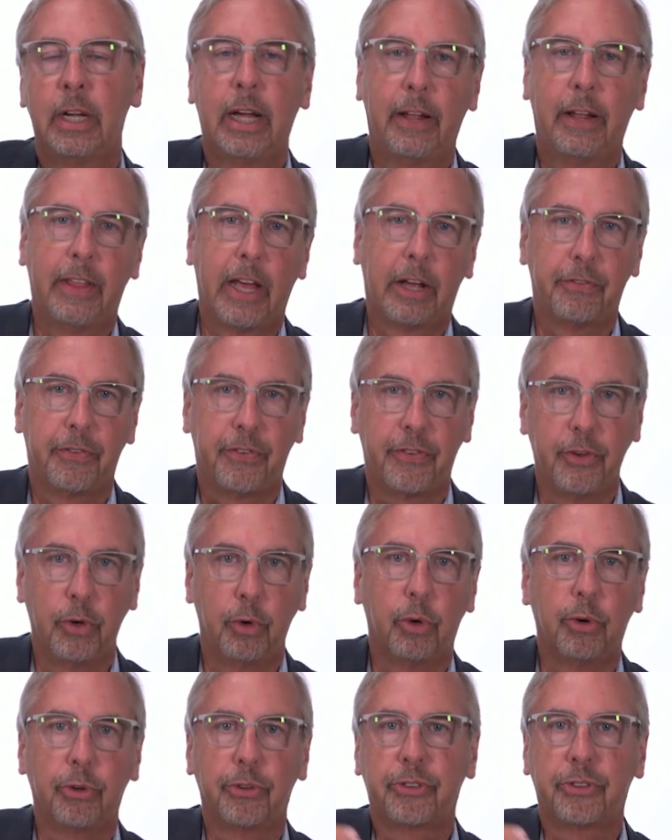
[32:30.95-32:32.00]
and that
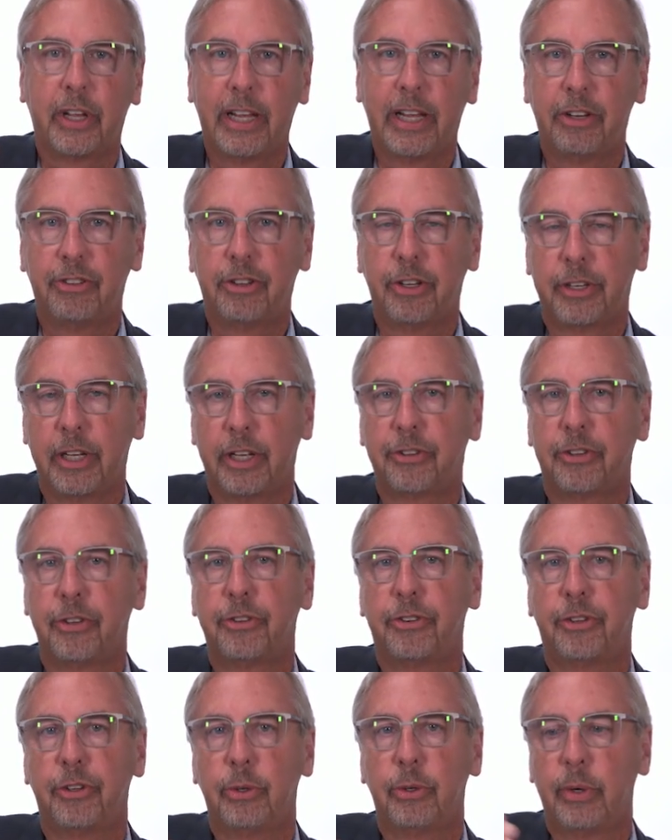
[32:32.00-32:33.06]
fuels angiotensin
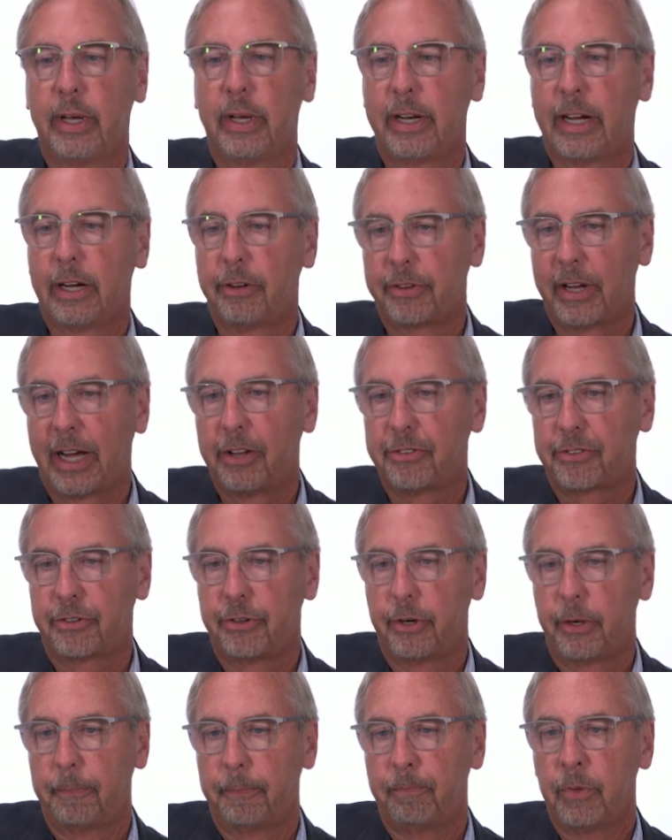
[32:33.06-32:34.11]
II and
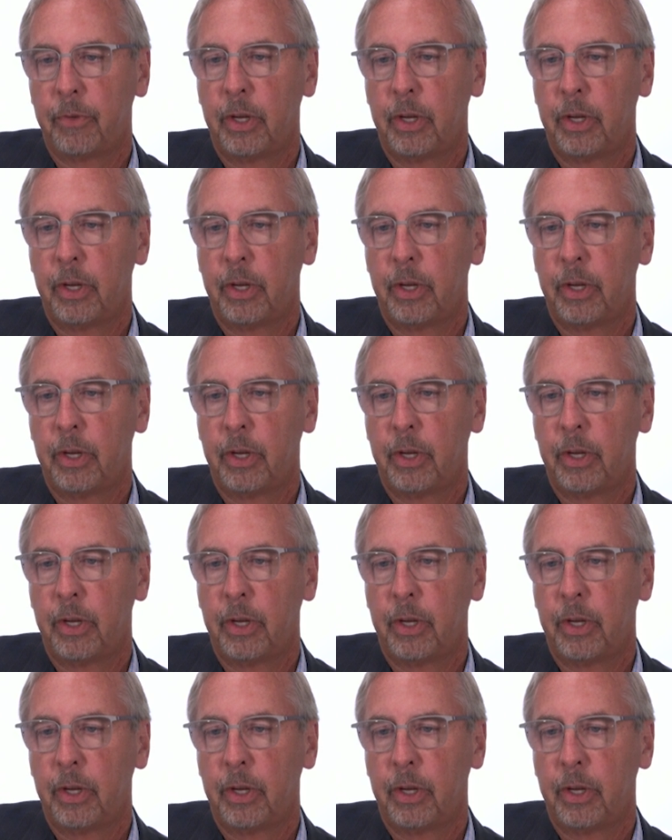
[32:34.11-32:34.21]
aldosterone.